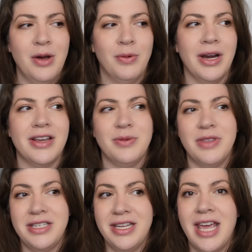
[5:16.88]
Whereas with
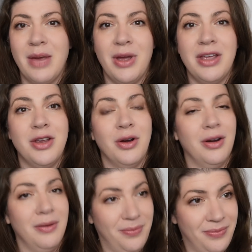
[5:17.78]
the DK weight, you
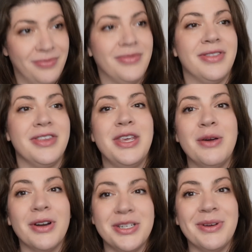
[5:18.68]

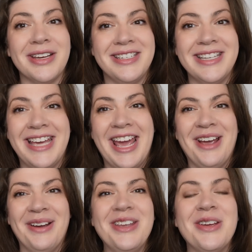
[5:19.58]
are doing
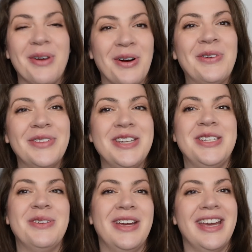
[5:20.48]
DK, you are only
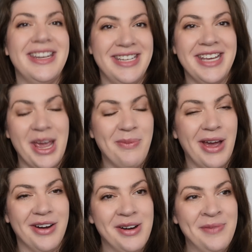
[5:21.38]
doing a DK
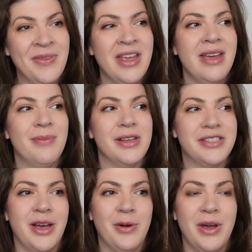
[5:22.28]
pattern, but
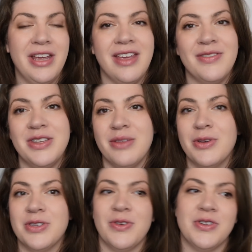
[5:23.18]
sock weight gives you the
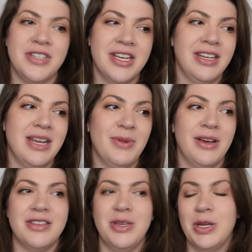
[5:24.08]
most versatility
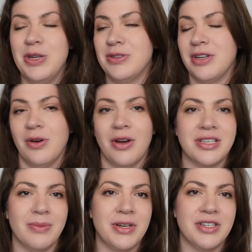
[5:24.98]
because you can use it
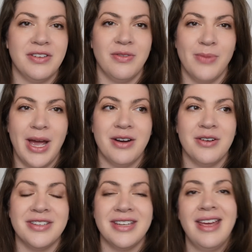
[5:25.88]
across a bunch of different
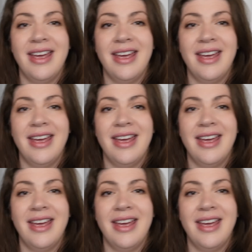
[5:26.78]
patterns.